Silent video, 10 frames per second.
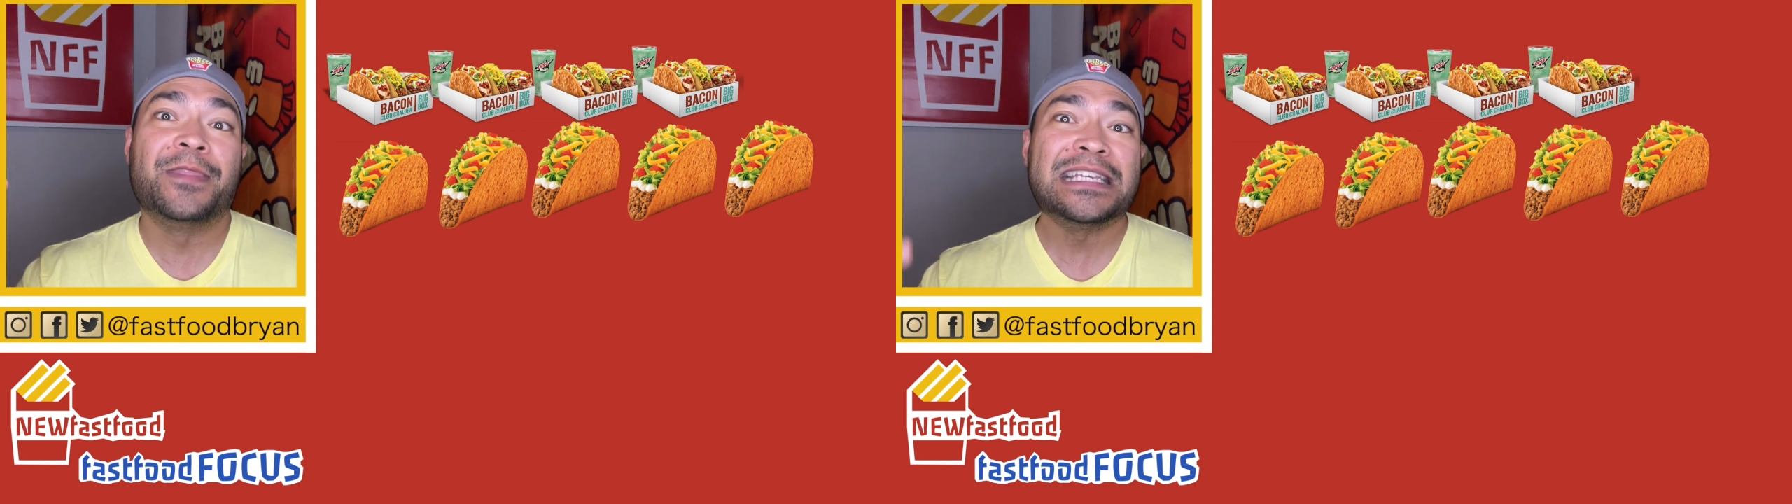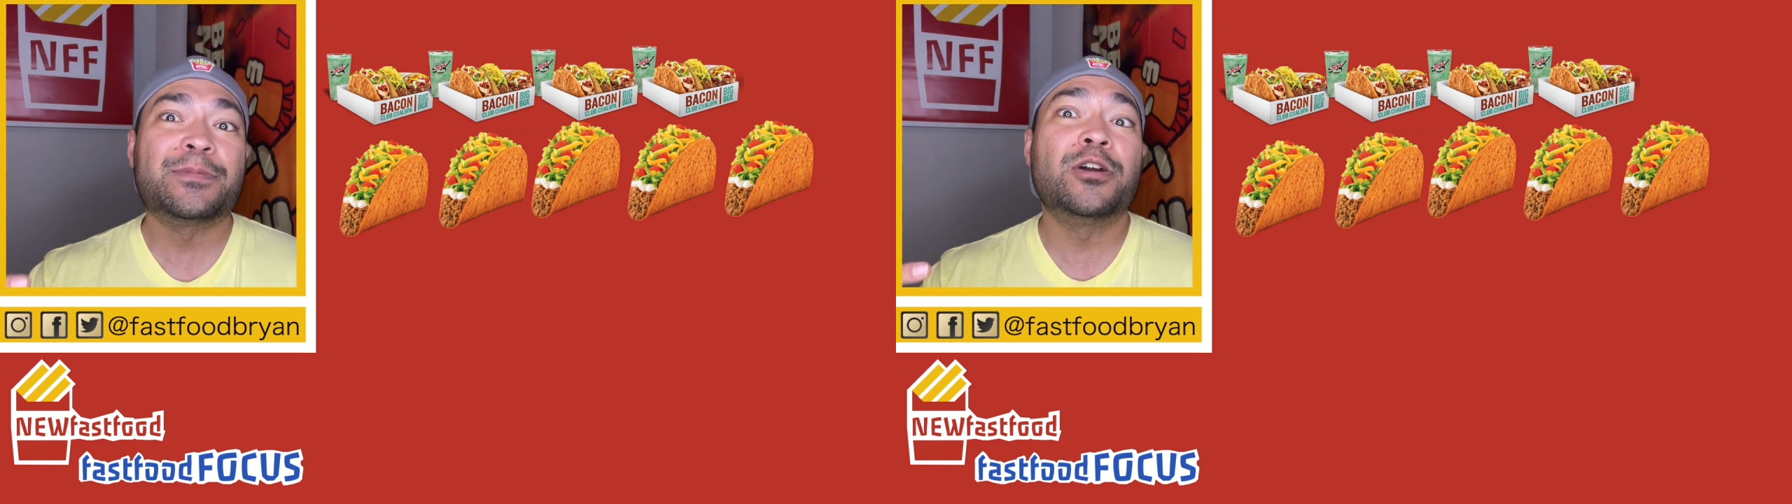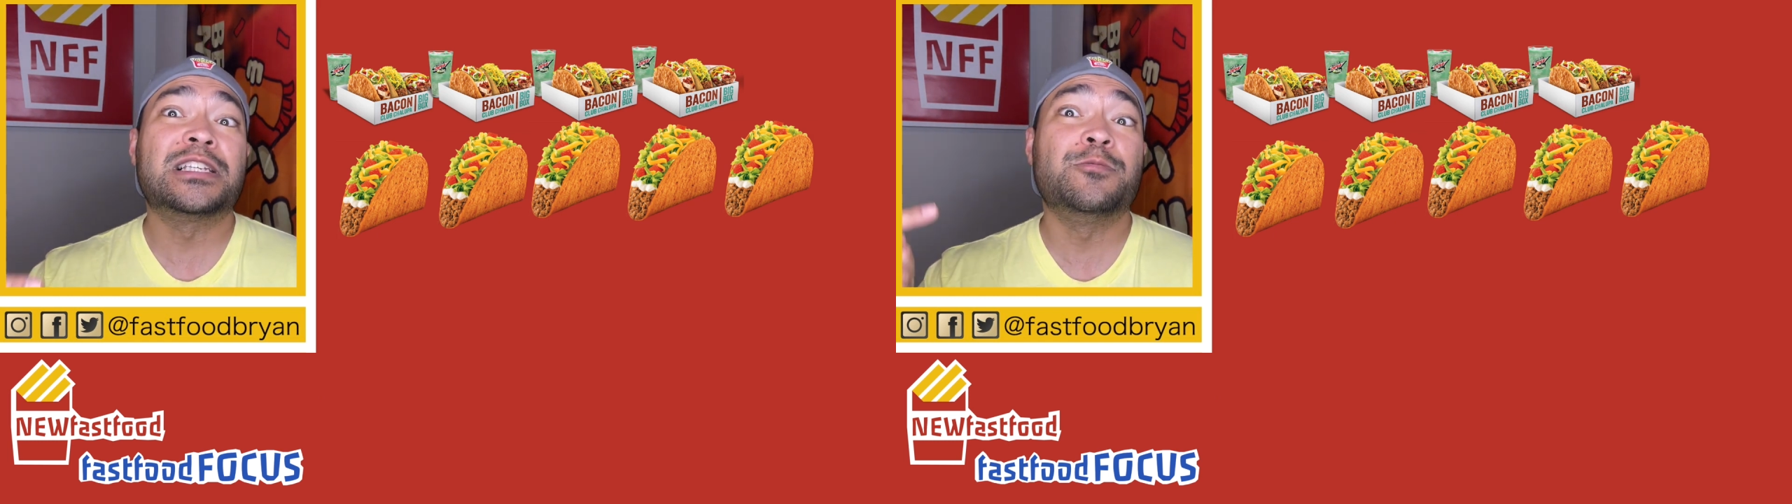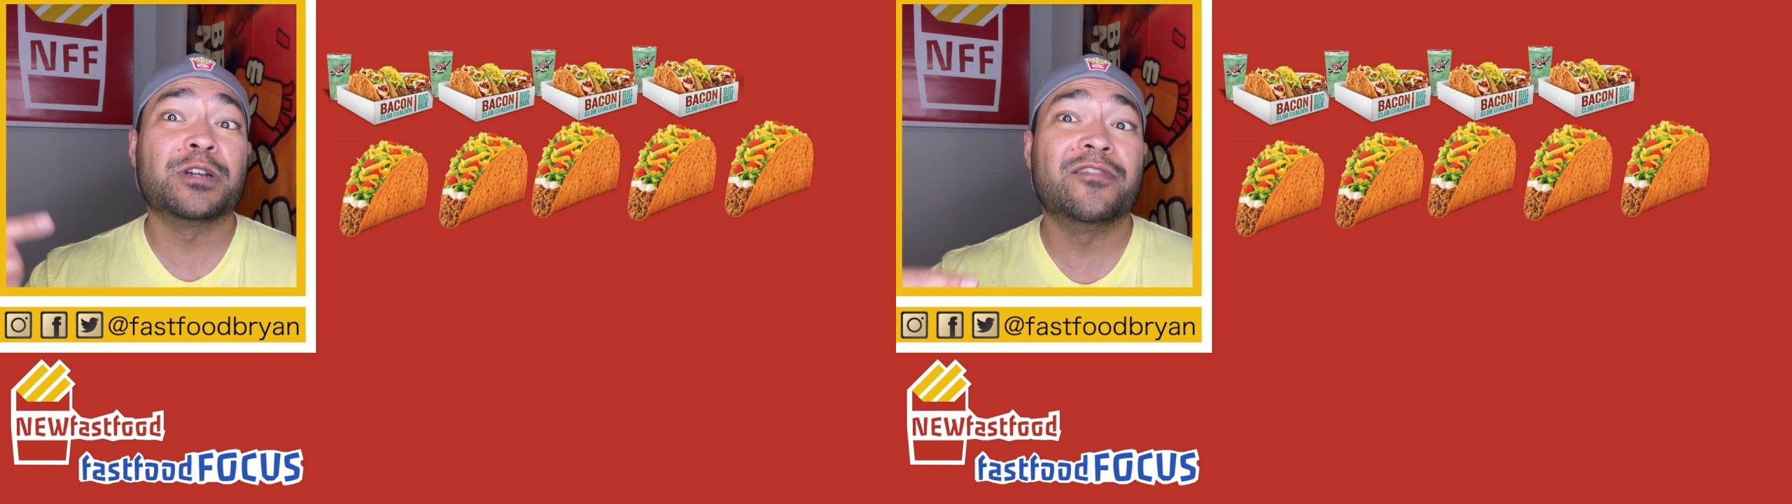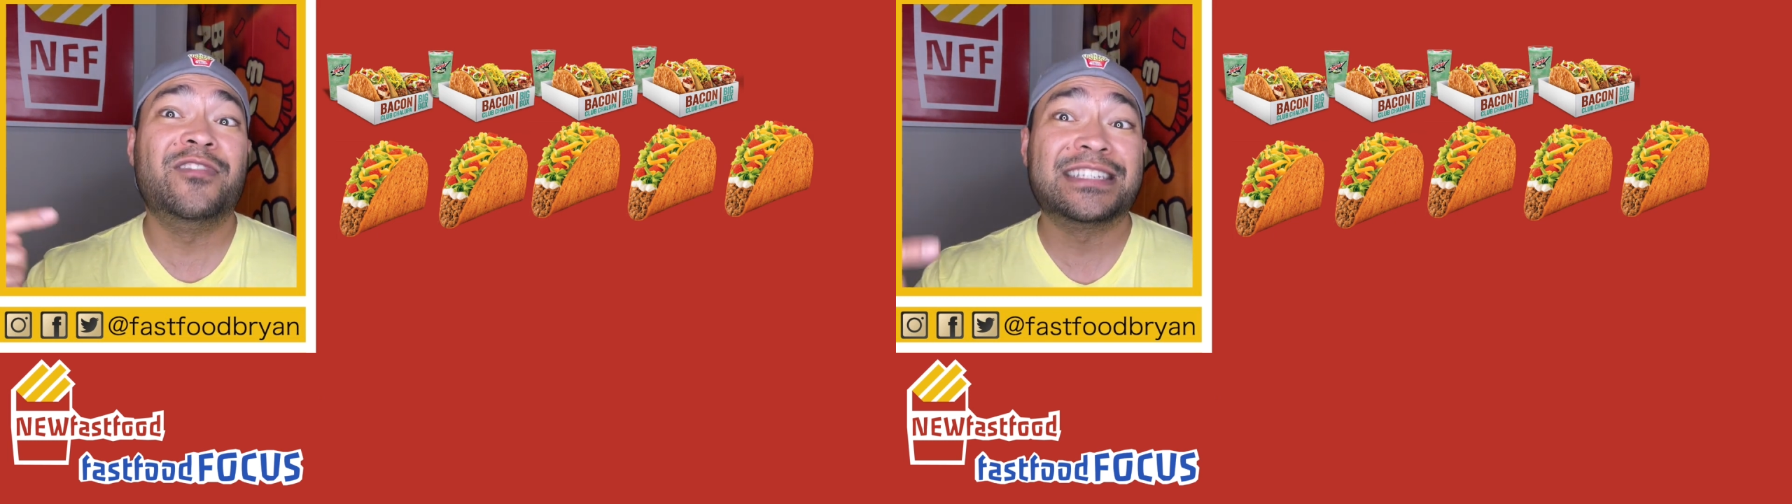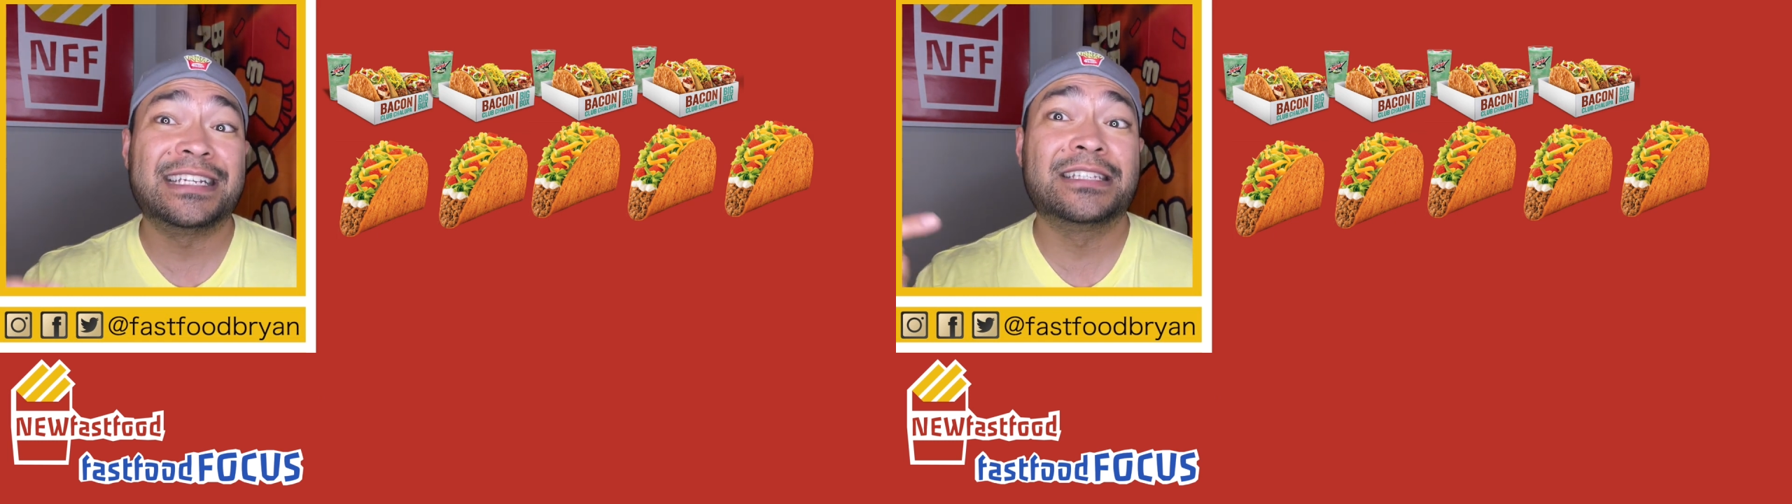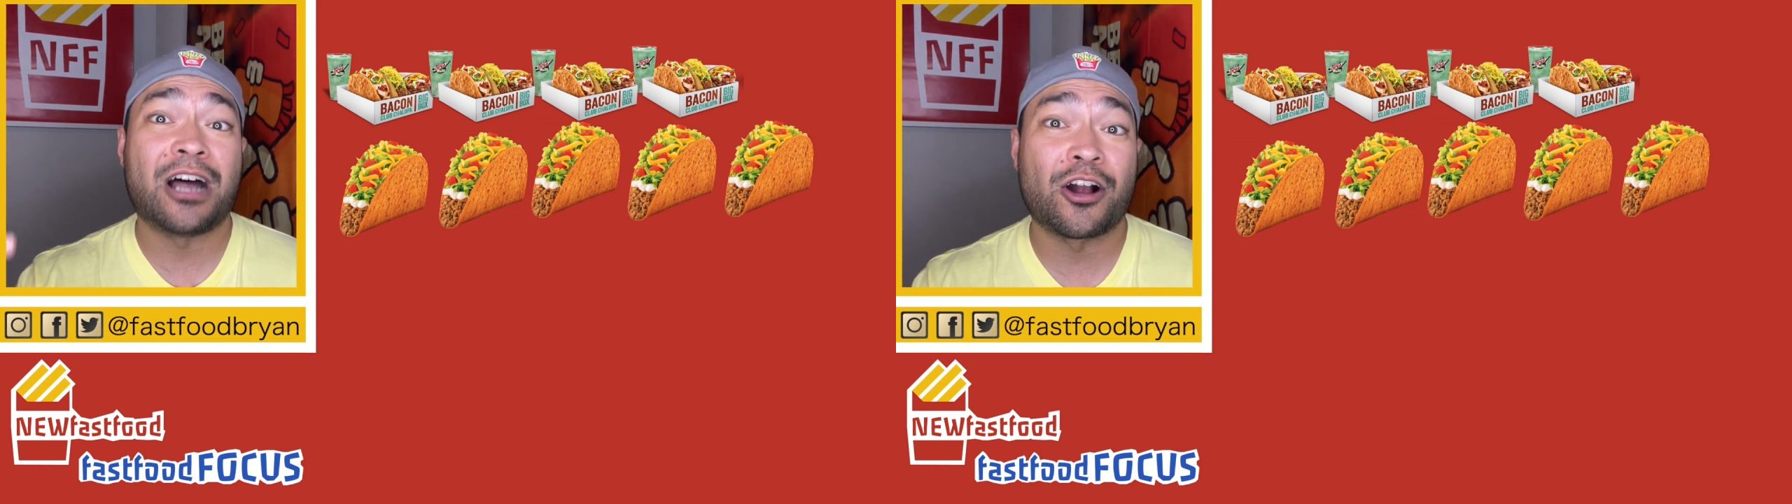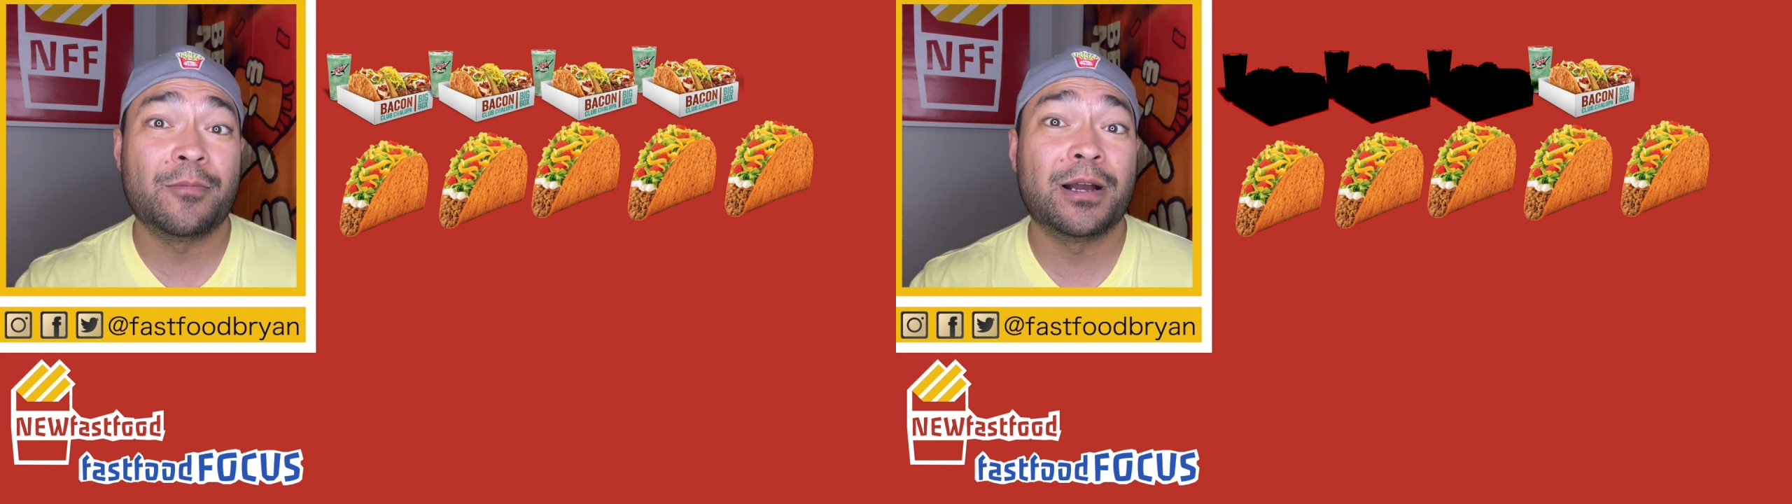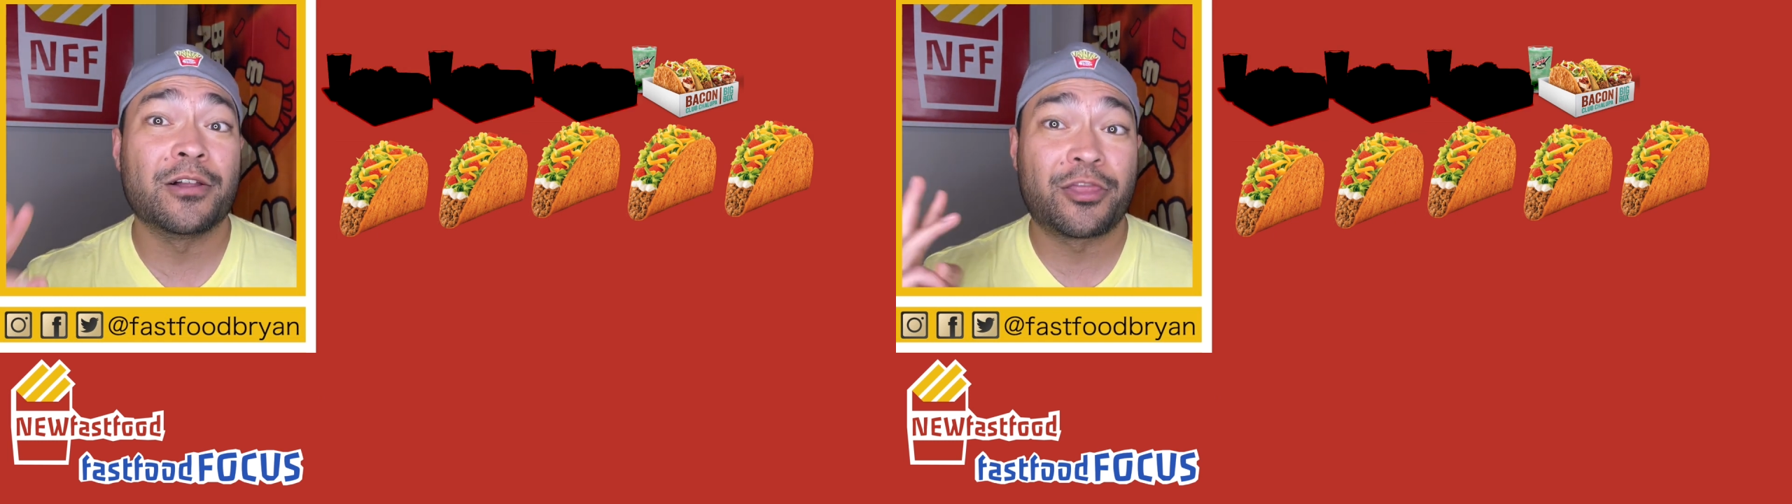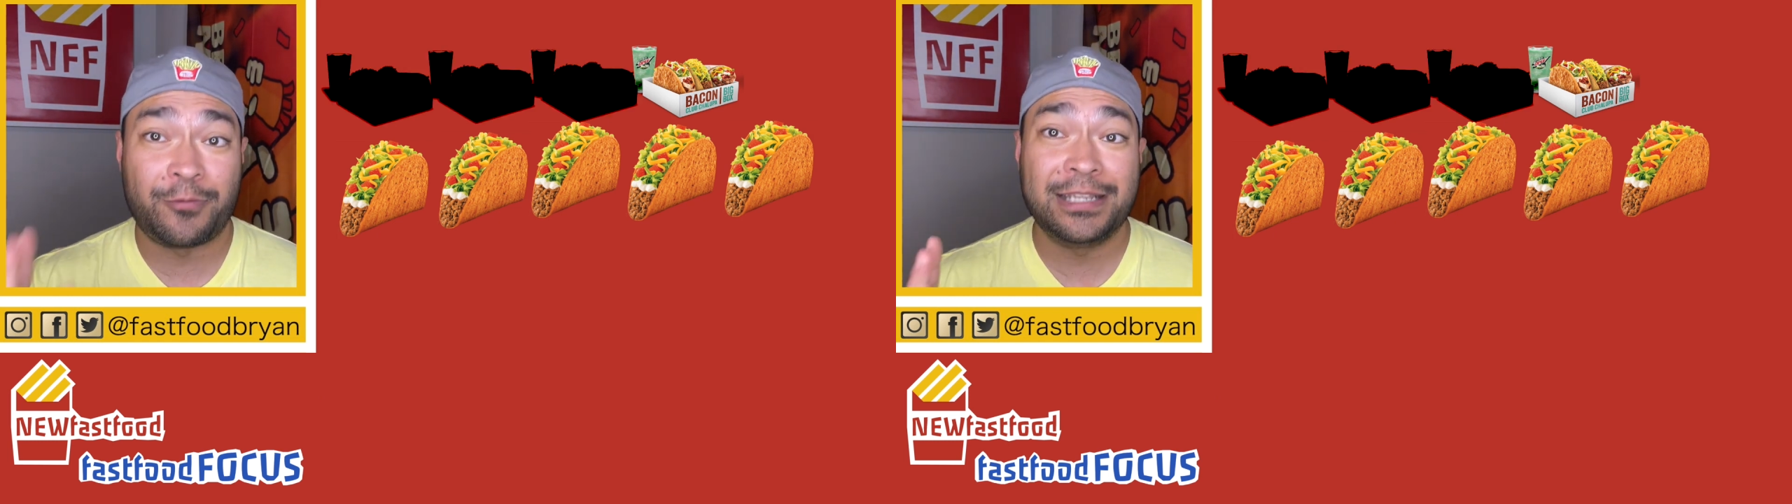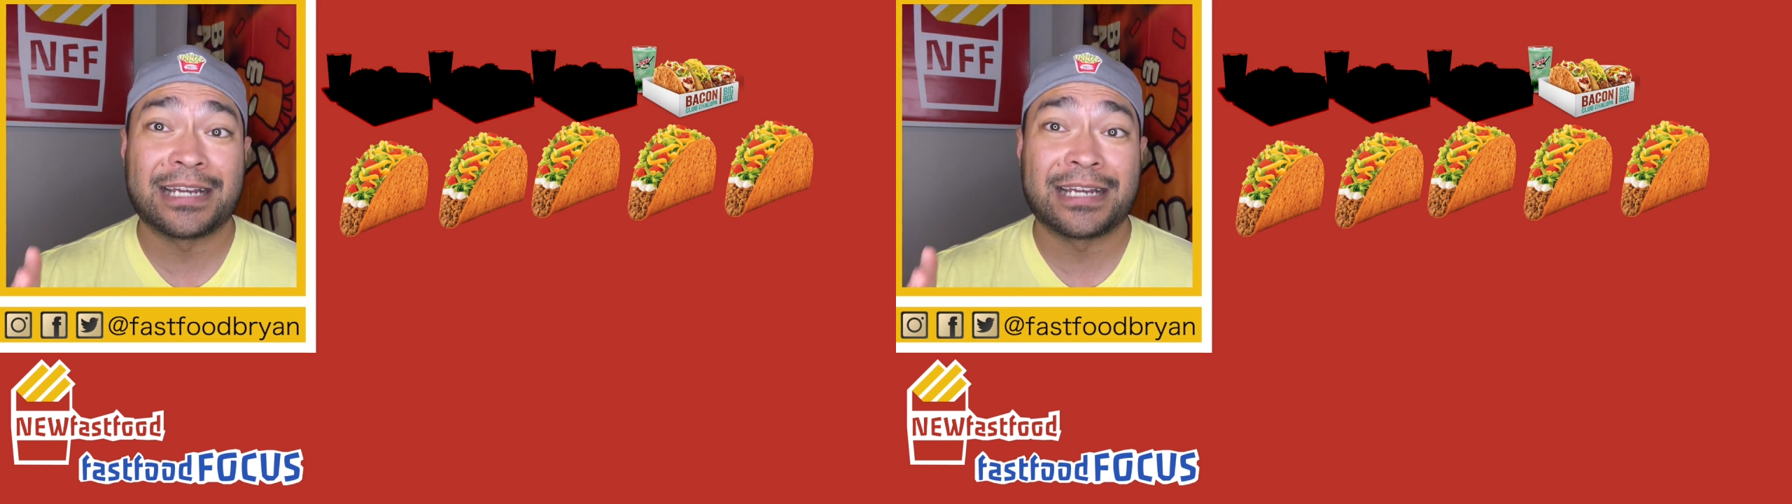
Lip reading: This person would have visited Taco Bell three